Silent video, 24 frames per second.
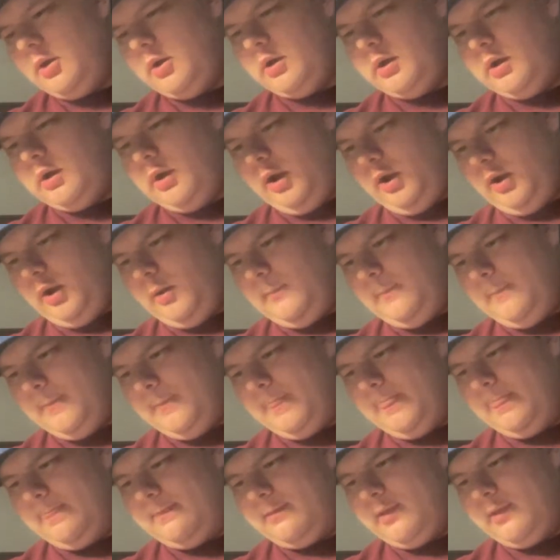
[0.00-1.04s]
I
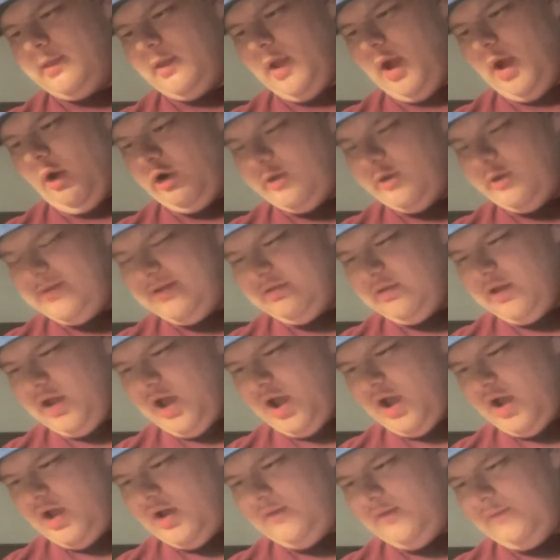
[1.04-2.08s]
Want to Be
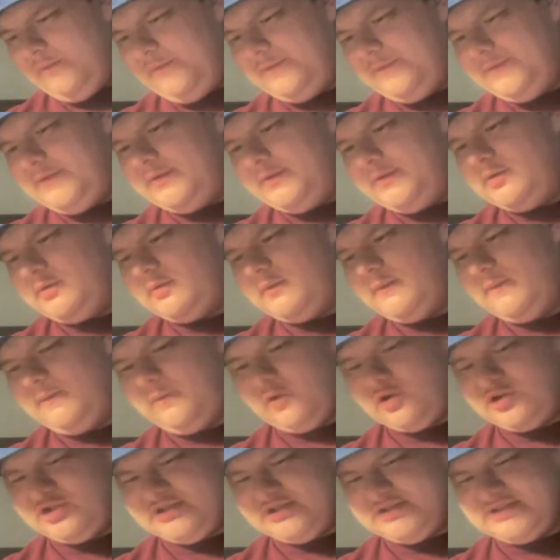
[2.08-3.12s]
Loved,
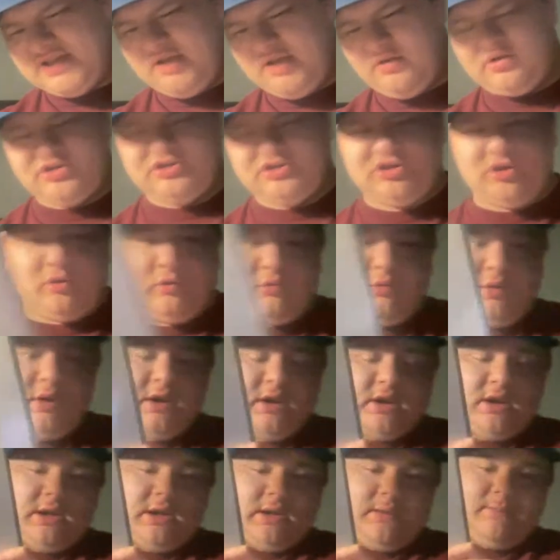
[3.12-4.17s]
Fortune Teller. So
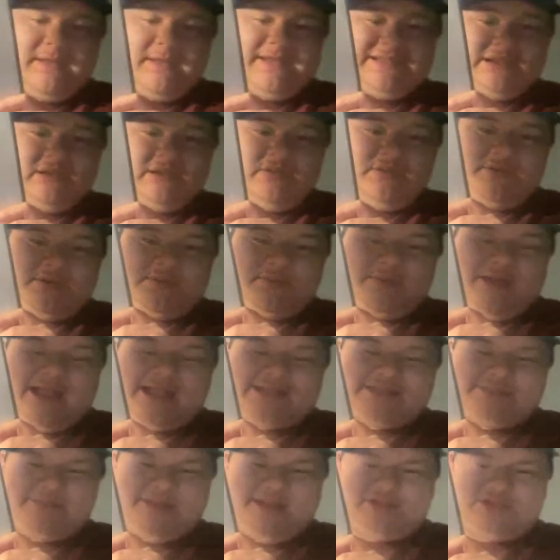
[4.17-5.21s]
basically, they're
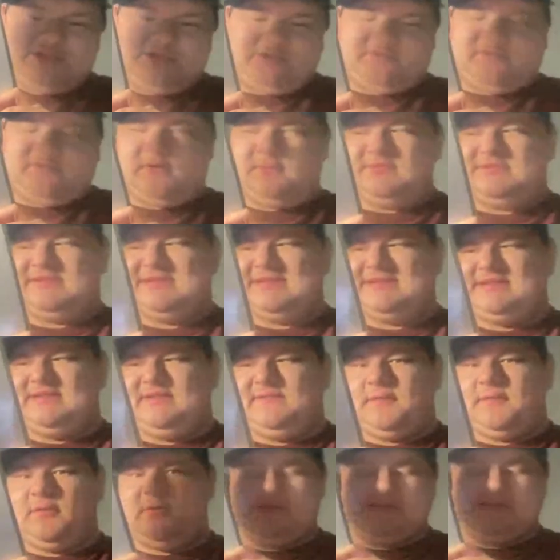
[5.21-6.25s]
past masters from
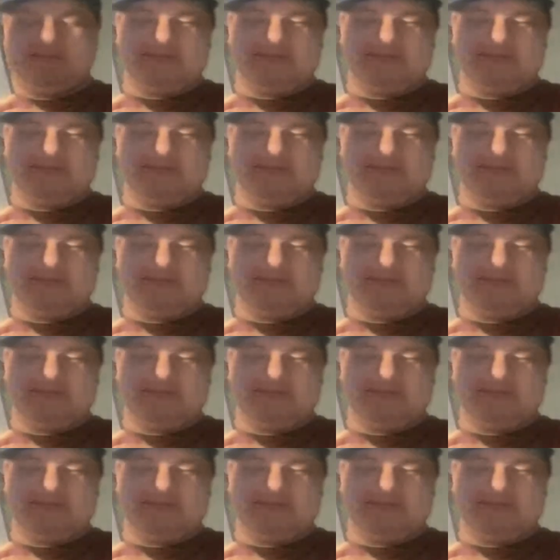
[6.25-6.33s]
64 to